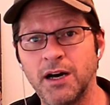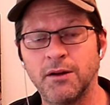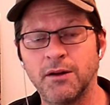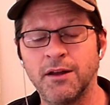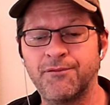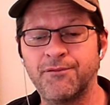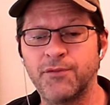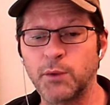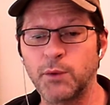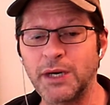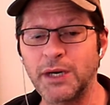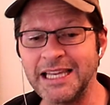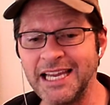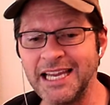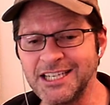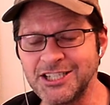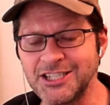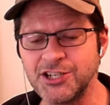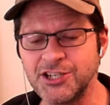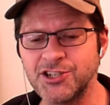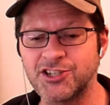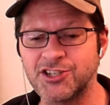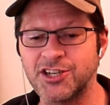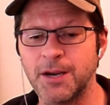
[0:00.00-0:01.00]
If the
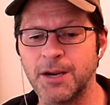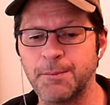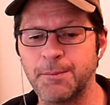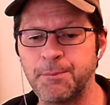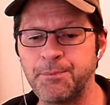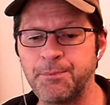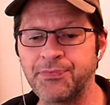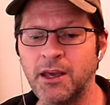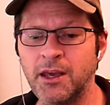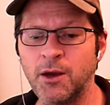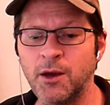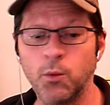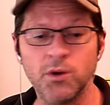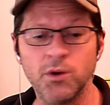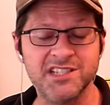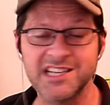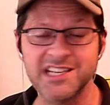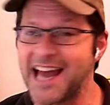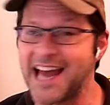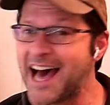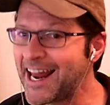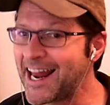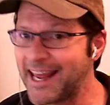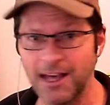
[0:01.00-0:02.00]
relationship was
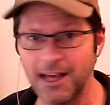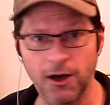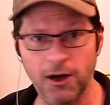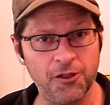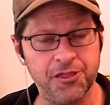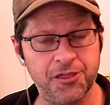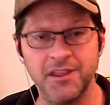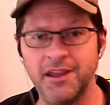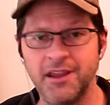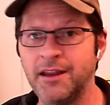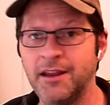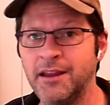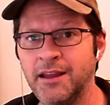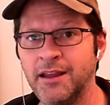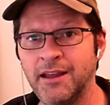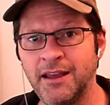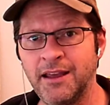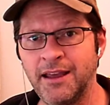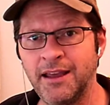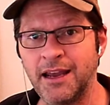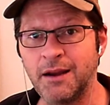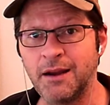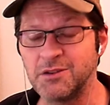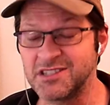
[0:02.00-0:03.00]
not healthy,
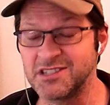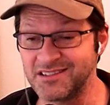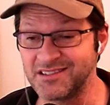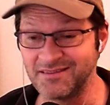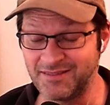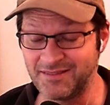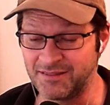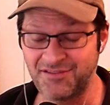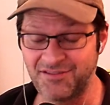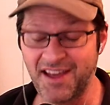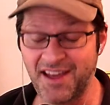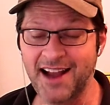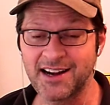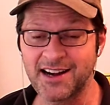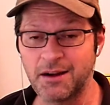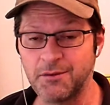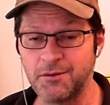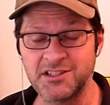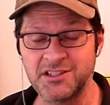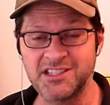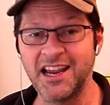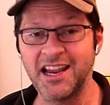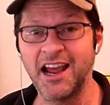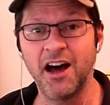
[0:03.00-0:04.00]
and it was, in fact, I would
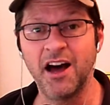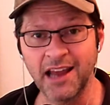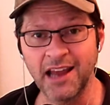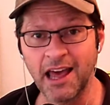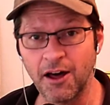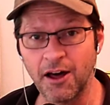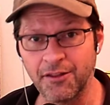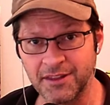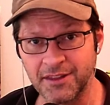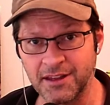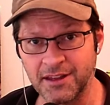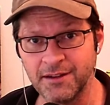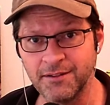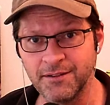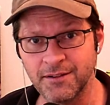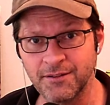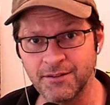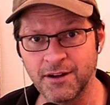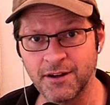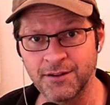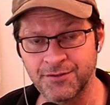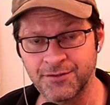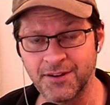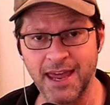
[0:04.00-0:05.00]
say unhealthy
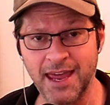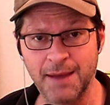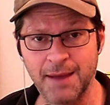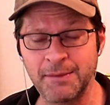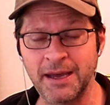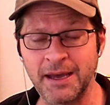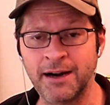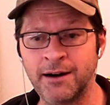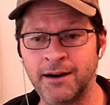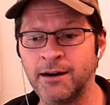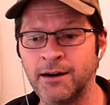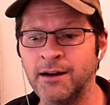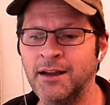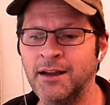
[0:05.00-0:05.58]
for that matter,